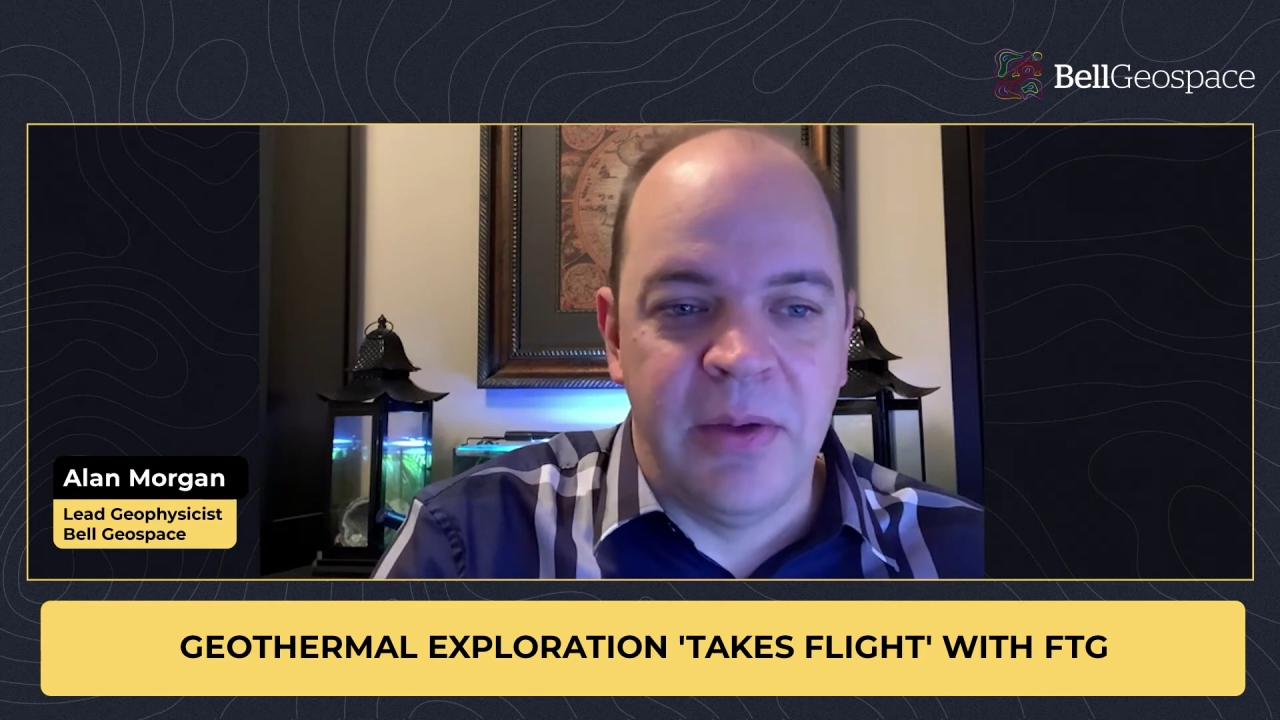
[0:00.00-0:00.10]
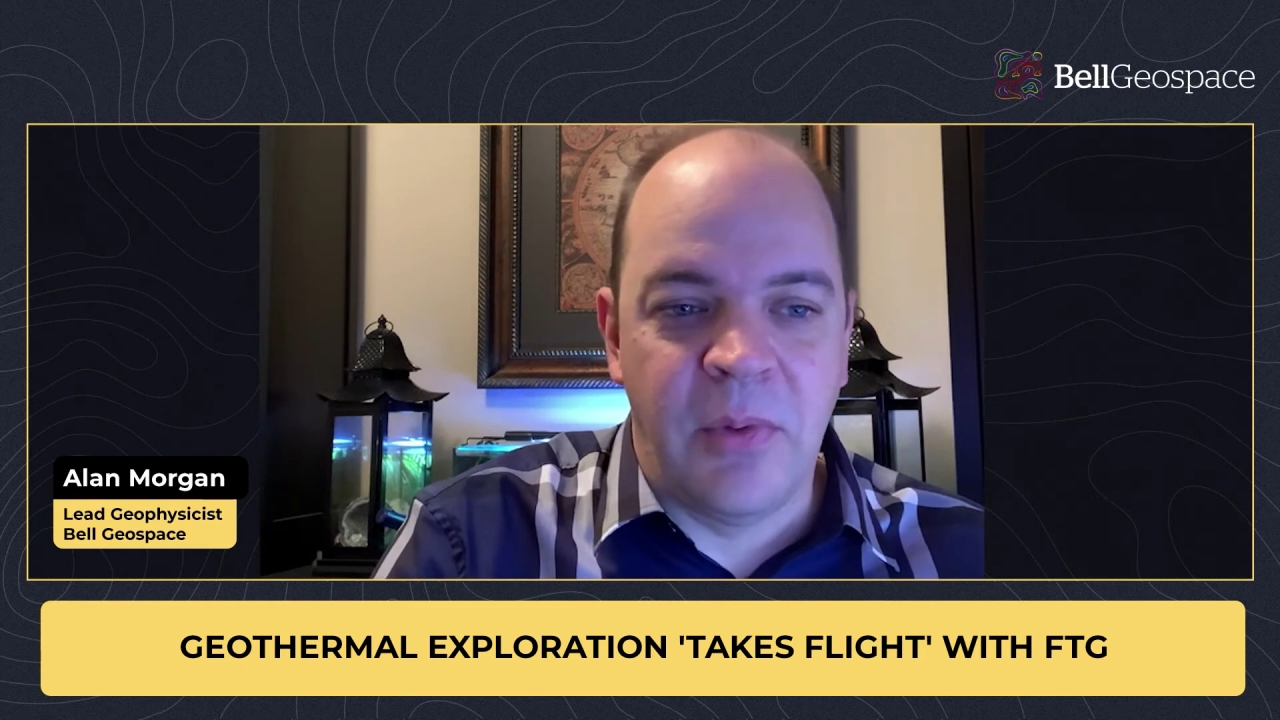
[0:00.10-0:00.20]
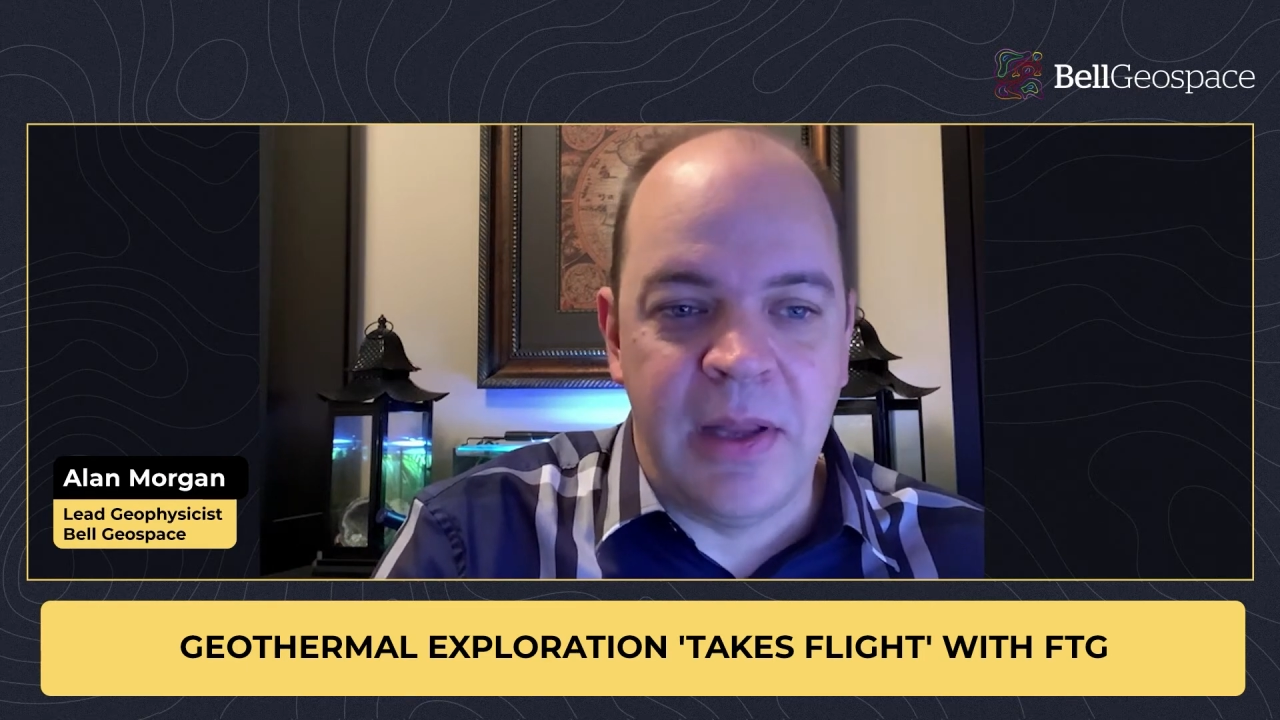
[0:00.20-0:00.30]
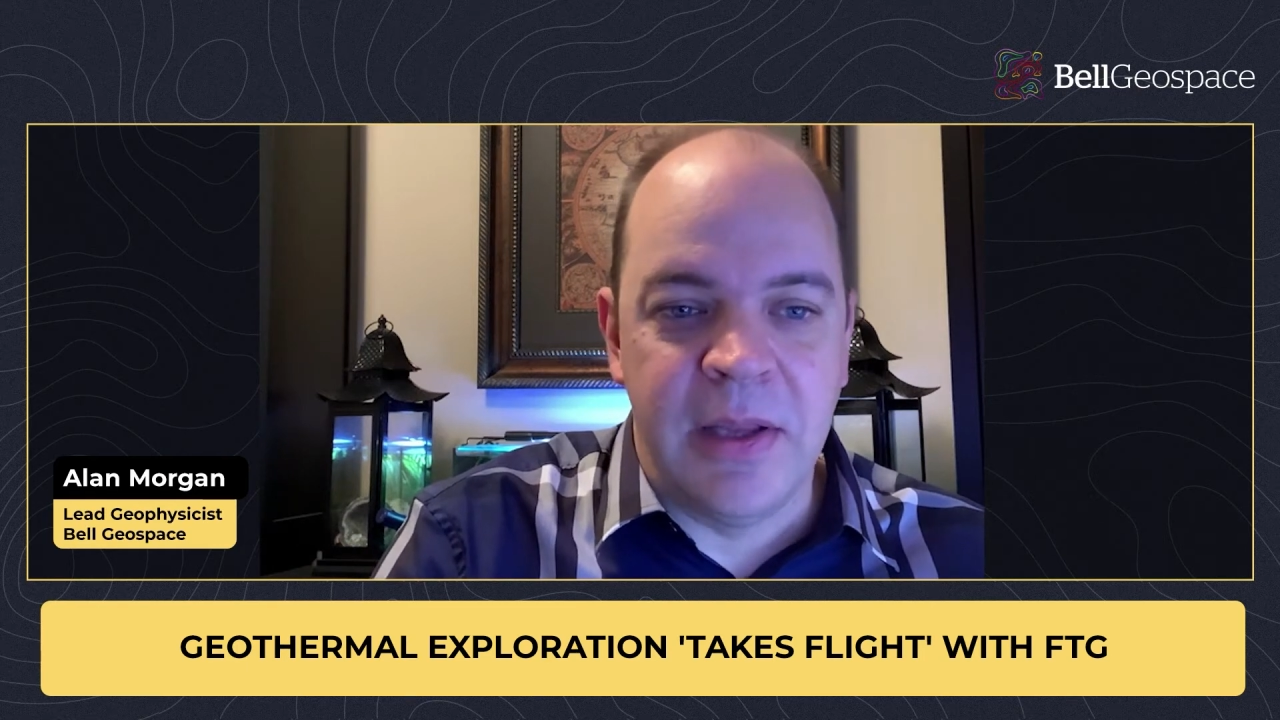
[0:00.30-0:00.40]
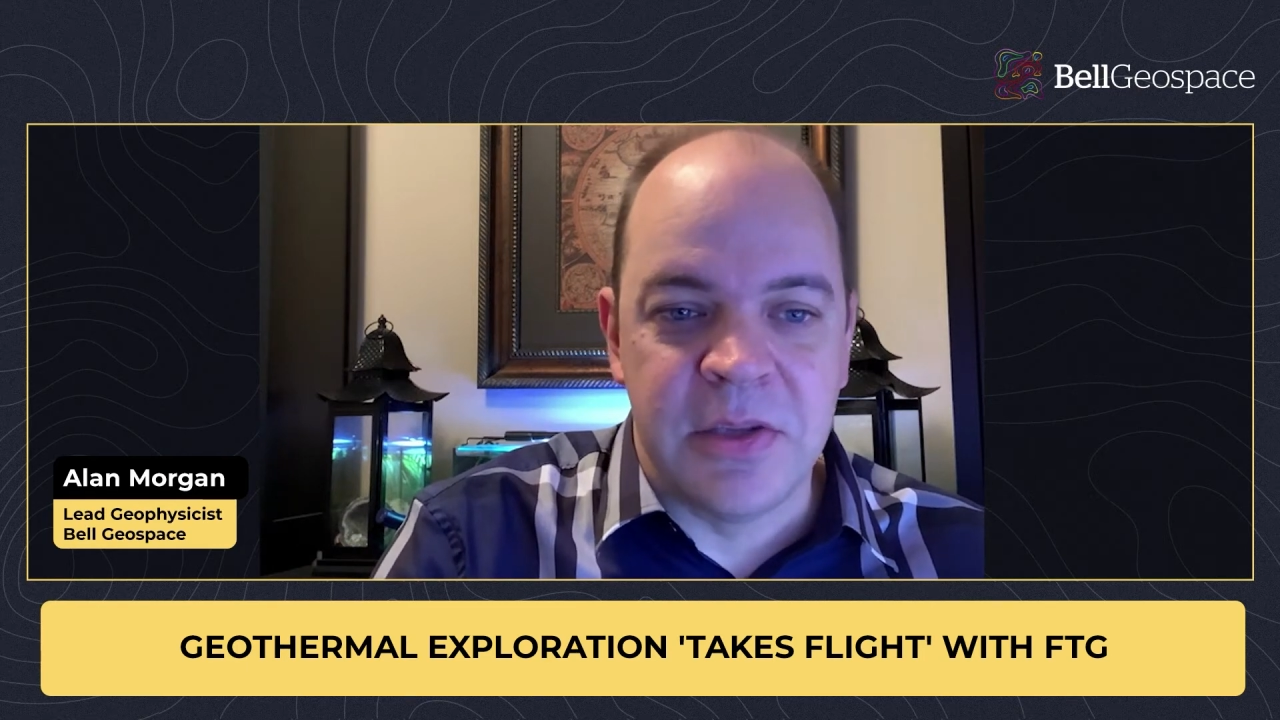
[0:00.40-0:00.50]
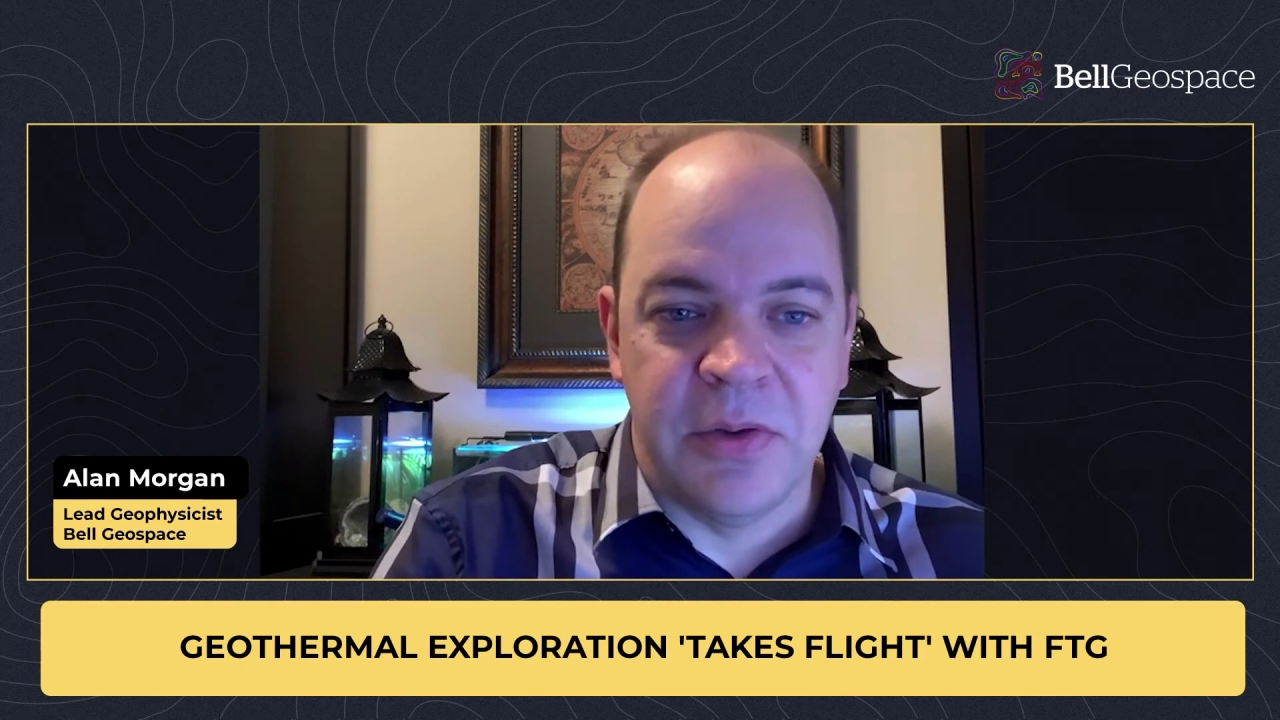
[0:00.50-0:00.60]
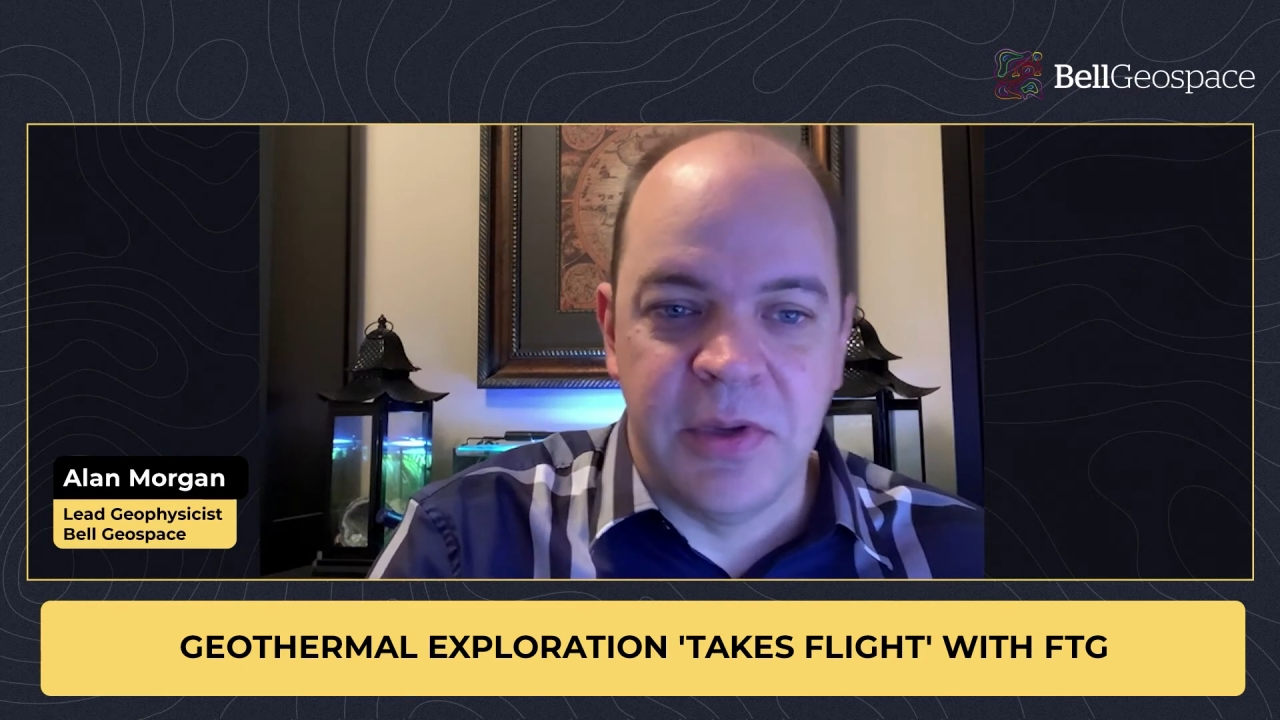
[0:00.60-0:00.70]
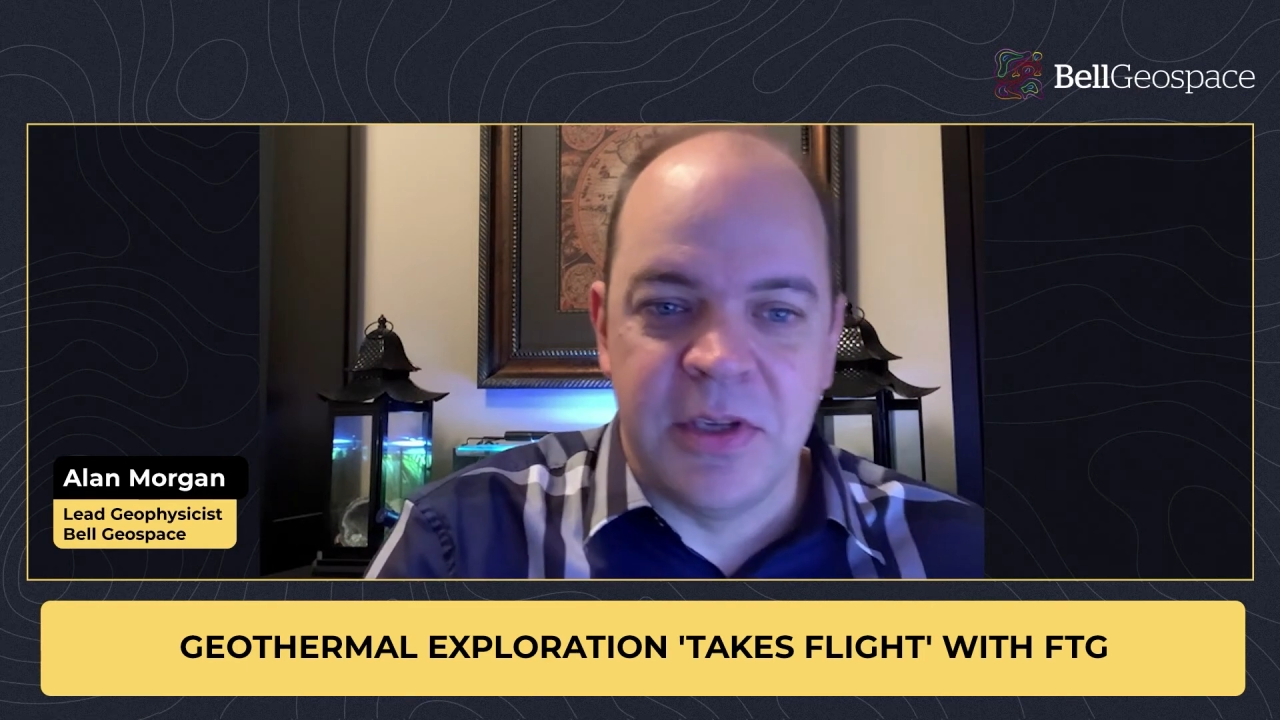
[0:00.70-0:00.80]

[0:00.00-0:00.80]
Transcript: While it's on the